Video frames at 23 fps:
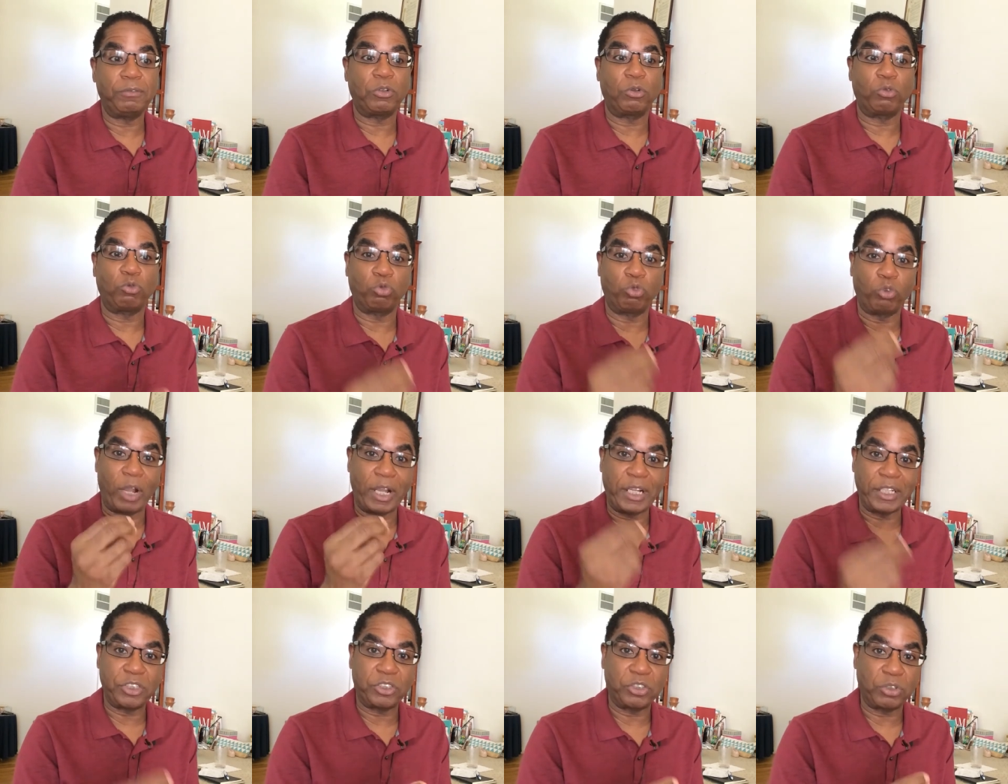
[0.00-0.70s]
to
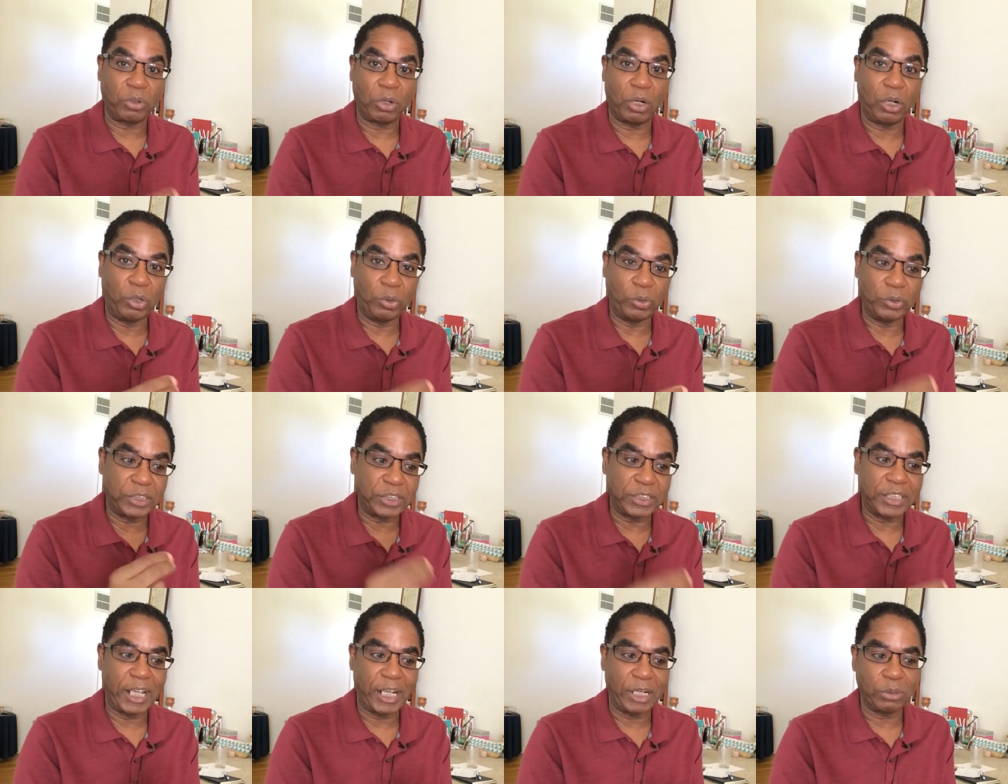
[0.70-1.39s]
write your own
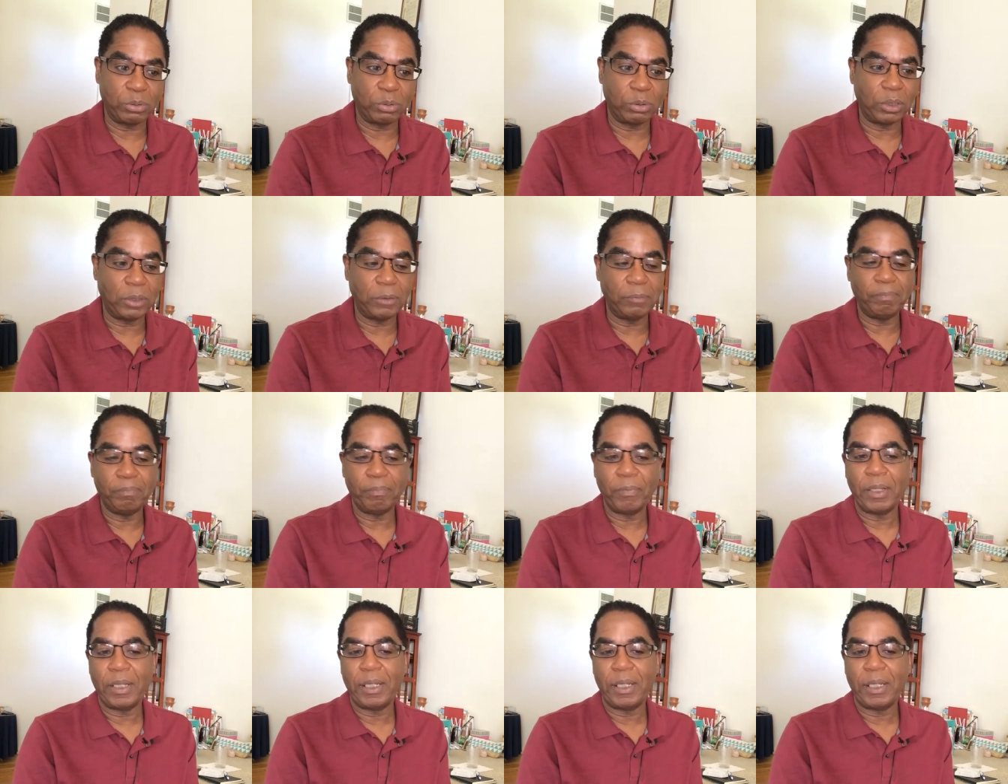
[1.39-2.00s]
schedule